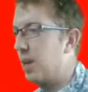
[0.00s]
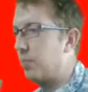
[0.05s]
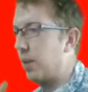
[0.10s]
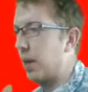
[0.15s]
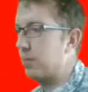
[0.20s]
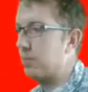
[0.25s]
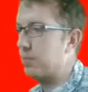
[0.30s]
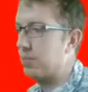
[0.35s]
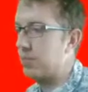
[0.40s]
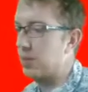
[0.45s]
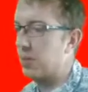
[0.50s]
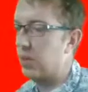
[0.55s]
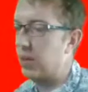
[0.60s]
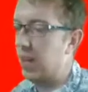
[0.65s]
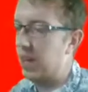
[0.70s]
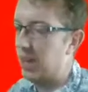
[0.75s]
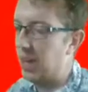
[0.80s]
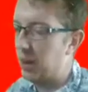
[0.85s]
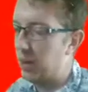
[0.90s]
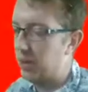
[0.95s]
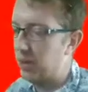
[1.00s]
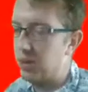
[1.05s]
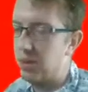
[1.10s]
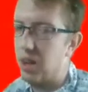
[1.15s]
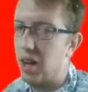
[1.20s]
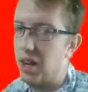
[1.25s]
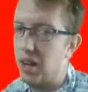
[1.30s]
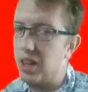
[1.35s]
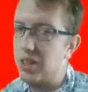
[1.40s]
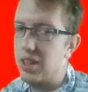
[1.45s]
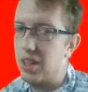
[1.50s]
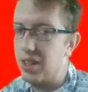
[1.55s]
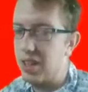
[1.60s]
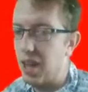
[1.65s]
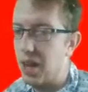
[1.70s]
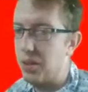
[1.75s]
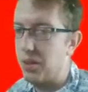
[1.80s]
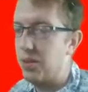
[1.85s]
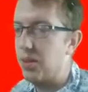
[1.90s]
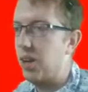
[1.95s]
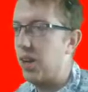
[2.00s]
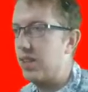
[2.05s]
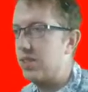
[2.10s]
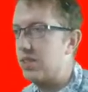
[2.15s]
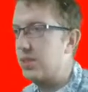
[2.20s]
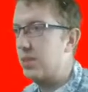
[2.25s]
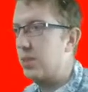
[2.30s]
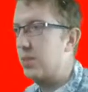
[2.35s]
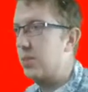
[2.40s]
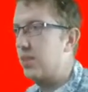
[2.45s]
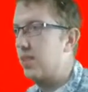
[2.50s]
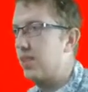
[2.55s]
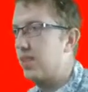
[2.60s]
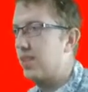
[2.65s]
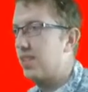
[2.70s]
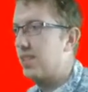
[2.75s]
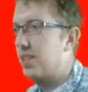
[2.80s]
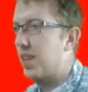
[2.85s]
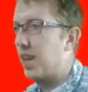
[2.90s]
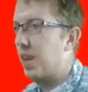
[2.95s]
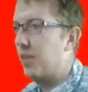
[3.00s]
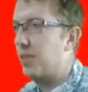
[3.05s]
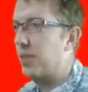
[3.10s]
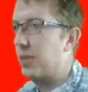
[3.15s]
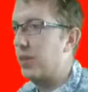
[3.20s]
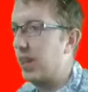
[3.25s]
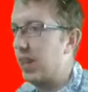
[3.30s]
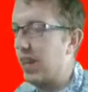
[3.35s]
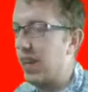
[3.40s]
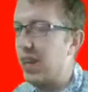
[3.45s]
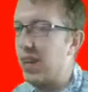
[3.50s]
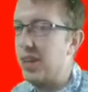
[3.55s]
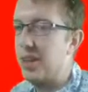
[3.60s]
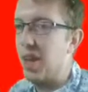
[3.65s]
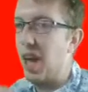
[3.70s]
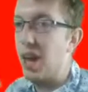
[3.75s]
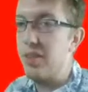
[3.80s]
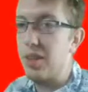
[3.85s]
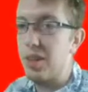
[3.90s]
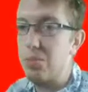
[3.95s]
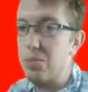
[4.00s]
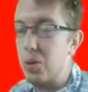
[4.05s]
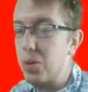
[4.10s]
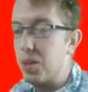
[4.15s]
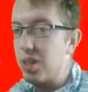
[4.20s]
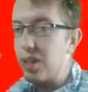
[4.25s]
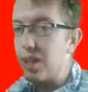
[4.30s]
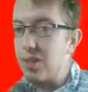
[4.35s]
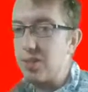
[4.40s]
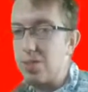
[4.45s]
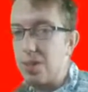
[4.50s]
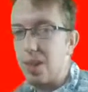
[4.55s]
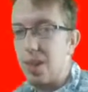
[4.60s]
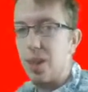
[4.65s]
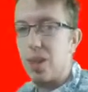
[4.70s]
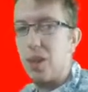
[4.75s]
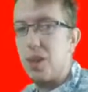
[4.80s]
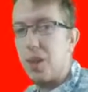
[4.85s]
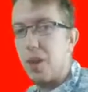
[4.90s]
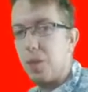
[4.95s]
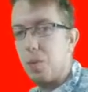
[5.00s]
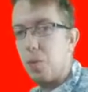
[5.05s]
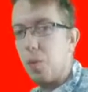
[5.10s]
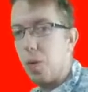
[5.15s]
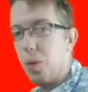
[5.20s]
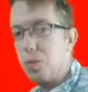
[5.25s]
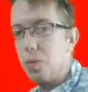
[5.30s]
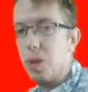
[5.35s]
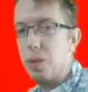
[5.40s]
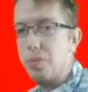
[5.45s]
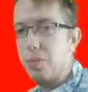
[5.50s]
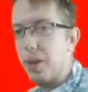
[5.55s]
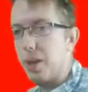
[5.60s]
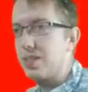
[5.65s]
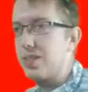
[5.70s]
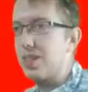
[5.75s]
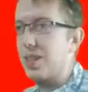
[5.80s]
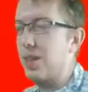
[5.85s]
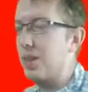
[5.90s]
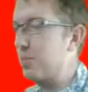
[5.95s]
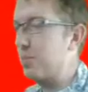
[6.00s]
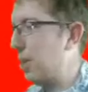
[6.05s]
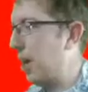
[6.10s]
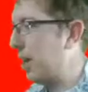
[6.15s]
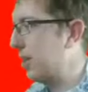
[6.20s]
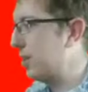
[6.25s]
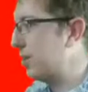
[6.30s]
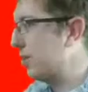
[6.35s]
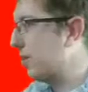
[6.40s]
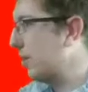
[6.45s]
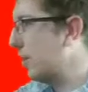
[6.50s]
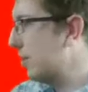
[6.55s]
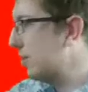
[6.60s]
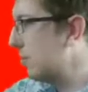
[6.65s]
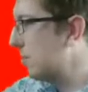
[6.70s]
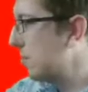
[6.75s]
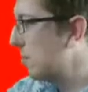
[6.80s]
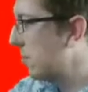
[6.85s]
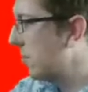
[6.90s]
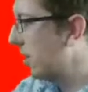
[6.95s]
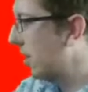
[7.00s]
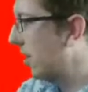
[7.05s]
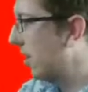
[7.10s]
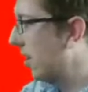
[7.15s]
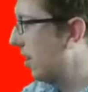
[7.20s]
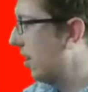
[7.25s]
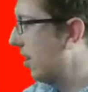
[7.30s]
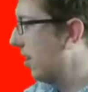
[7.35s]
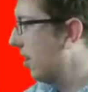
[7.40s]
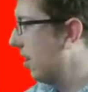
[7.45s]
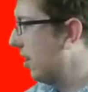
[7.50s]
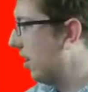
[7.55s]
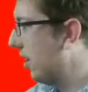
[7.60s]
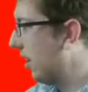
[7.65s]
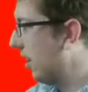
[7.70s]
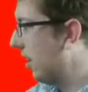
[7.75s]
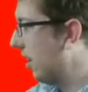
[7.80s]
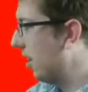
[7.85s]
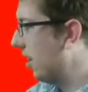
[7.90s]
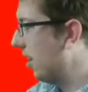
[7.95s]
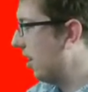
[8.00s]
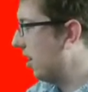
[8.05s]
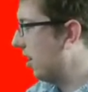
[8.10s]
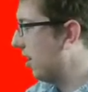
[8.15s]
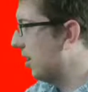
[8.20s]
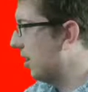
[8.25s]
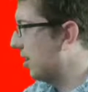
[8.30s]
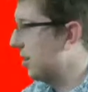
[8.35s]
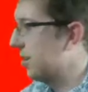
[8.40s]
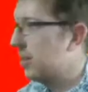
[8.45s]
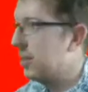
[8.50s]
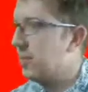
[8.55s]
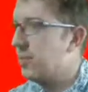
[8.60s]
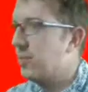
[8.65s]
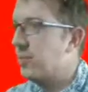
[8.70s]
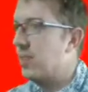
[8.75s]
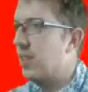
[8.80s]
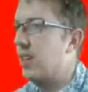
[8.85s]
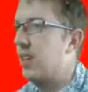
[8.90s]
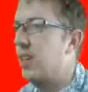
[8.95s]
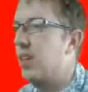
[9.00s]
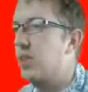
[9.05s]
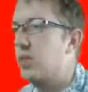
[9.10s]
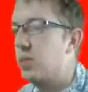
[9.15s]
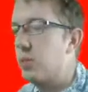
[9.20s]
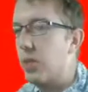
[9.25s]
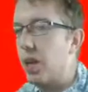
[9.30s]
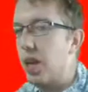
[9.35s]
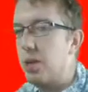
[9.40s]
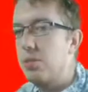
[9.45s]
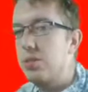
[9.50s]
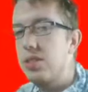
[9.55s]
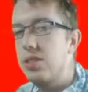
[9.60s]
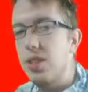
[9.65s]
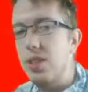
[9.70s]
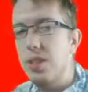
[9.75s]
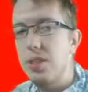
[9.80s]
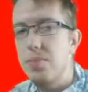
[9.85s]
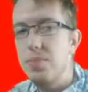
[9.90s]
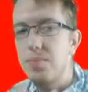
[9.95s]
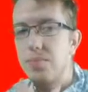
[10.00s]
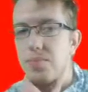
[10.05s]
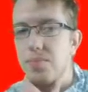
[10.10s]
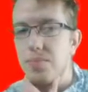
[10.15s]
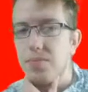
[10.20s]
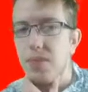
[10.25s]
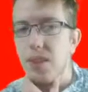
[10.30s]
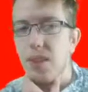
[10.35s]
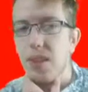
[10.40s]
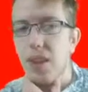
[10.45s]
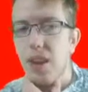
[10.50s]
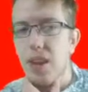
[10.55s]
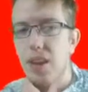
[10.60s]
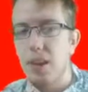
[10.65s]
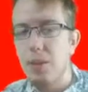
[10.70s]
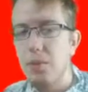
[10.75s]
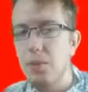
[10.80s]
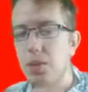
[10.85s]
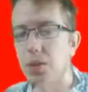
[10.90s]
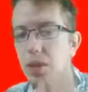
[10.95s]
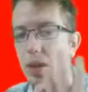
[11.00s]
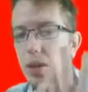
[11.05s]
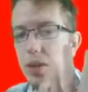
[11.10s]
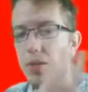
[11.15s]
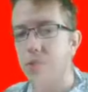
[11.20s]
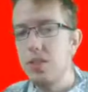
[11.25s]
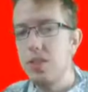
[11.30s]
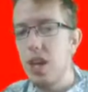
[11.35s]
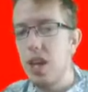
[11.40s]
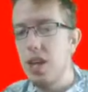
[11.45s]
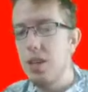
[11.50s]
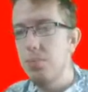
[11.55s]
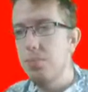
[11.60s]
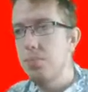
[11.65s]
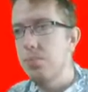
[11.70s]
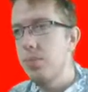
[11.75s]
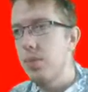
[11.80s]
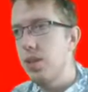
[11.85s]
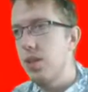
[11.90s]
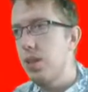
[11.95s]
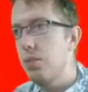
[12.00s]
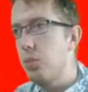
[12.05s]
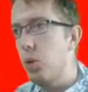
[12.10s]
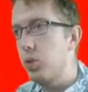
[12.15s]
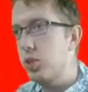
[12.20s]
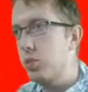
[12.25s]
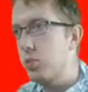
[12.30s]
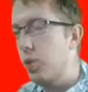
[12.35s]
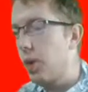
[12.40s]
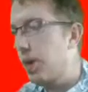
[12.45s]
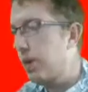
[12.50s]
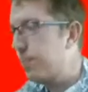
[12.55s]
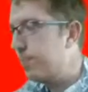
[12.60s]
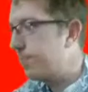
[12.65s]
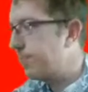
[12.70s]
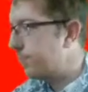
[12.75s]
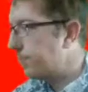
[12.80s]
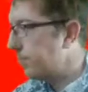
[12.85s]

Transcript: Pam says, okay, they're not on yet, now they're on. So I feel like having it muted gives me a good like warm-up. It's a good practice run. So my name is Dylan, and I'm the creator of this game, Emoji Pop.